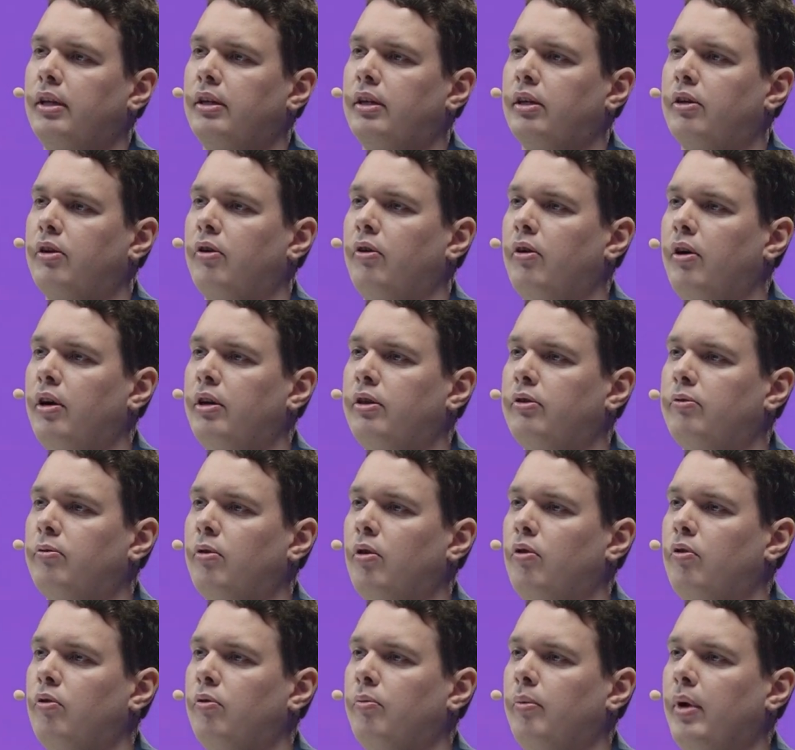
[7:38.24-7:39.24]
the current
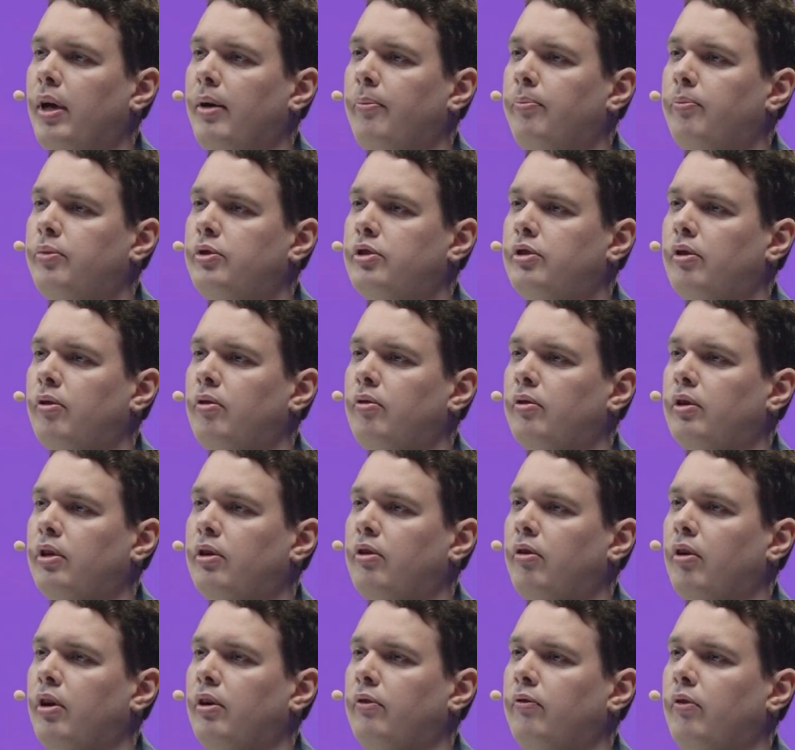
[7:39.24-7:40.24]
roadmap, so the
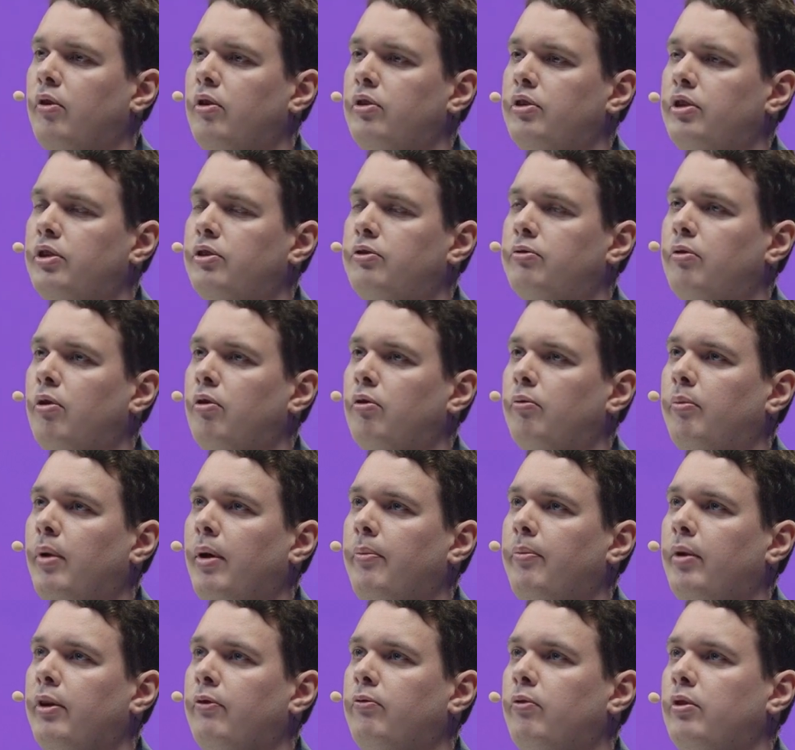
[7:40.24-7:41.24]
current version's
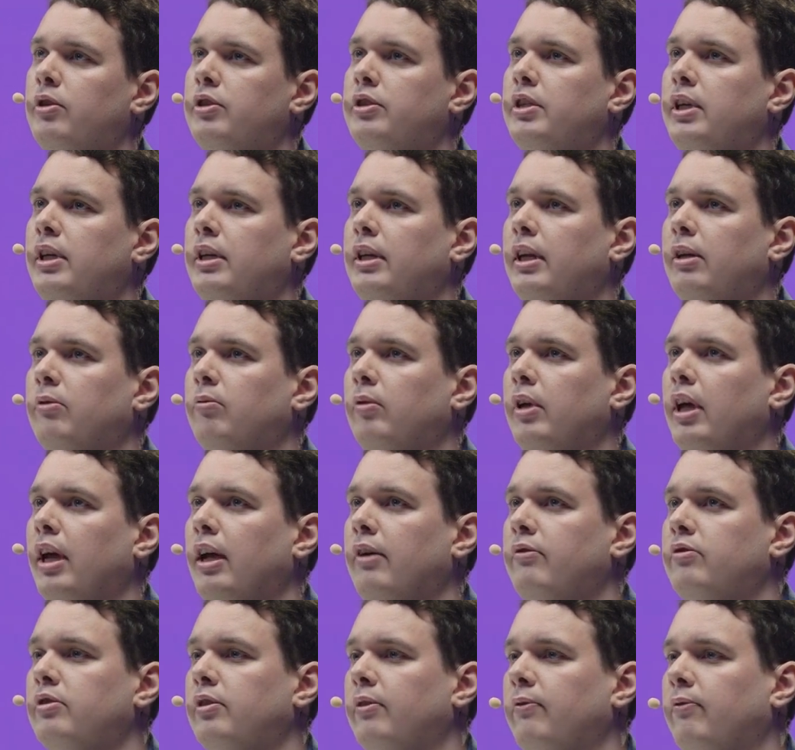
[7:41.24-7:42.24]
roadmap, if we see that we
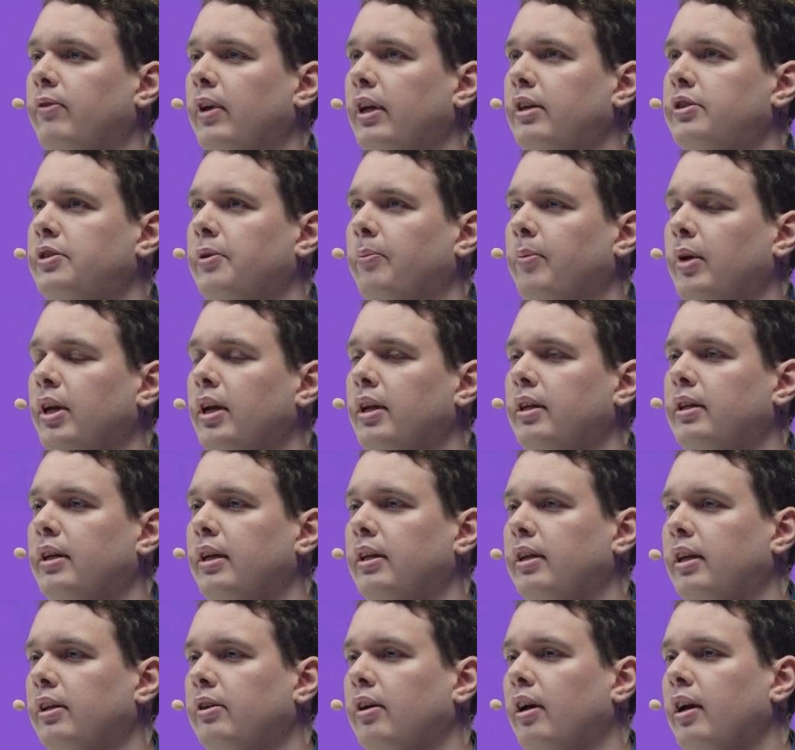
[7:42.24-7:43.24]
have some
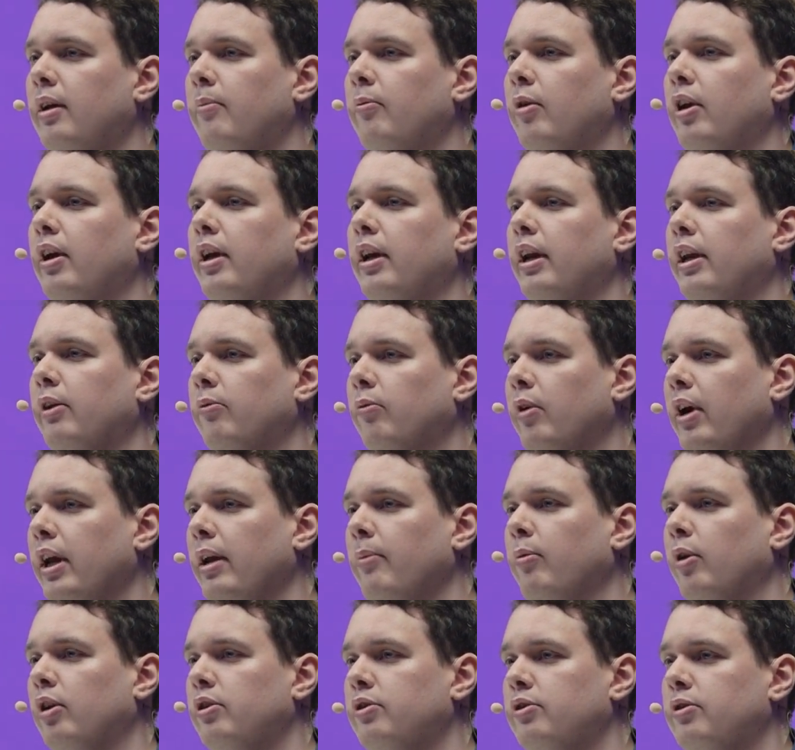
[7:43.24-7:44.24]
flexibility in the timeline and we're
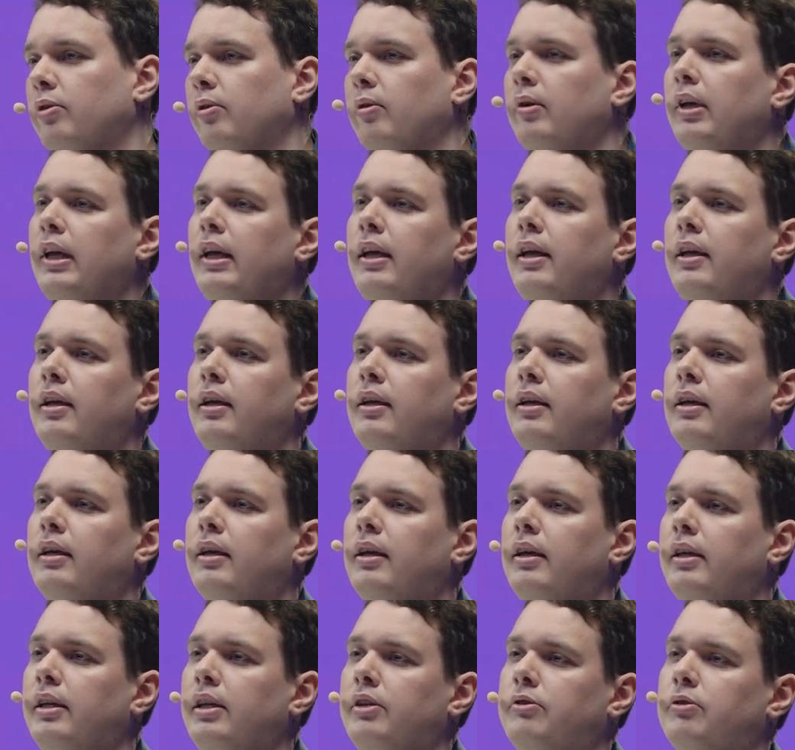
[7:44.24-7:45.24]
able to
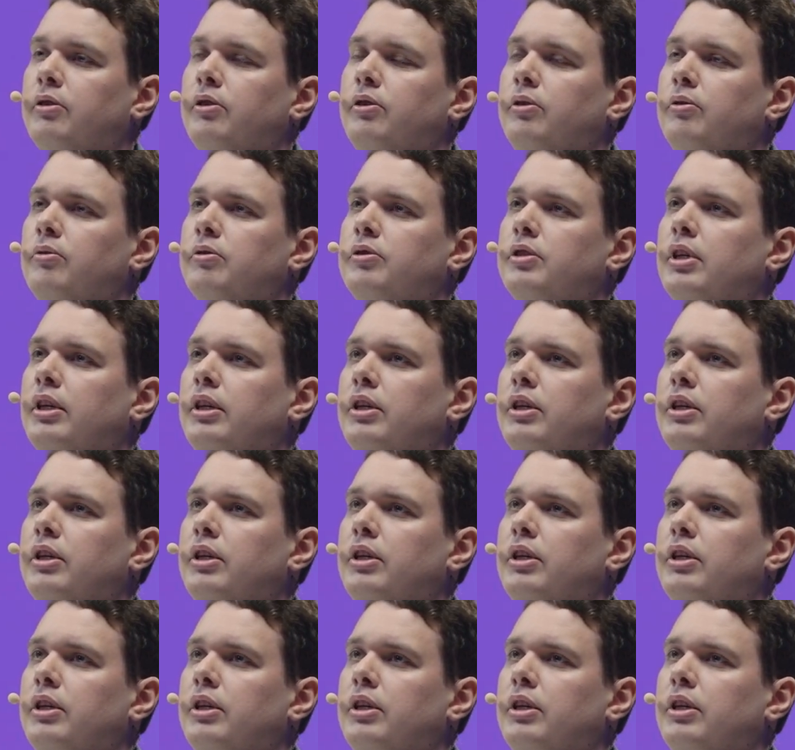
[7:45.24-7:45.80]
introduce